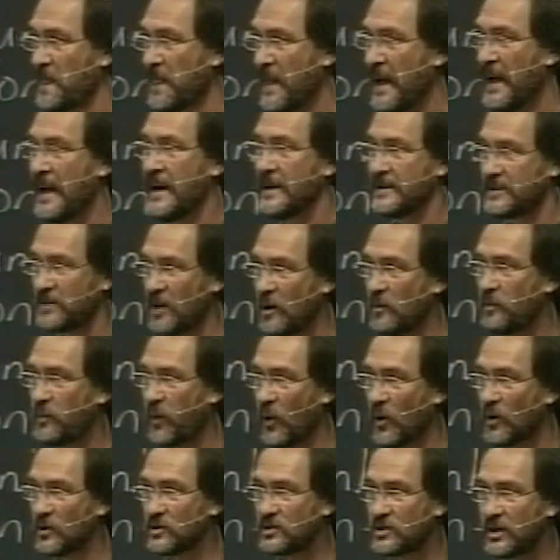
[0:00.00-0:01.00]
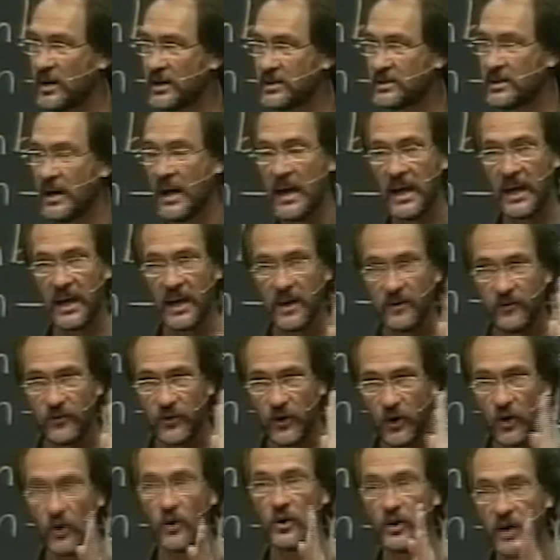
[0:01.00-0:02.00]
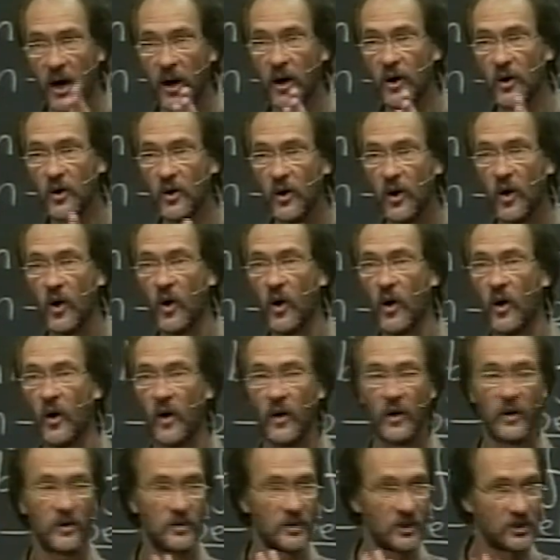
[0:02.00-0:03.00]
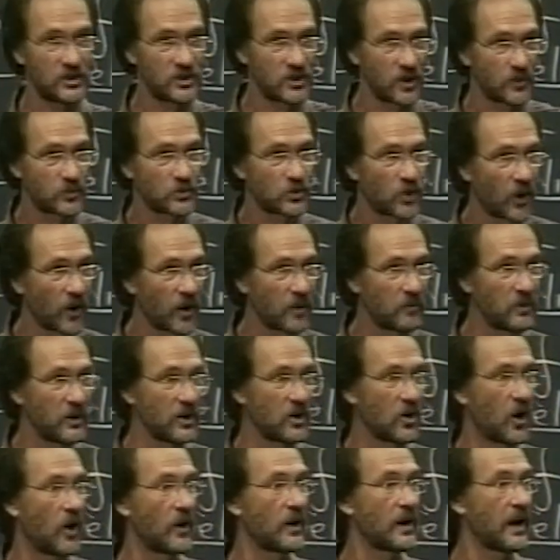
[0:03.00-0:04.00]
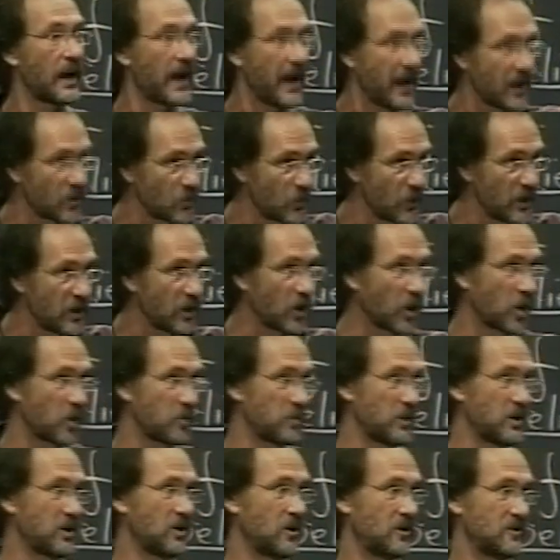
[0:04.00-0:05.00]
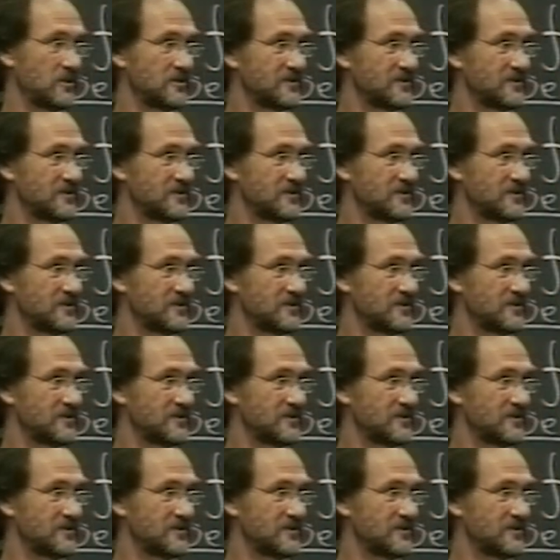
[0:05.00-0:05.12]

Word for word: So Paul says, if you go, the ship's going to be gone and we're going to be gone.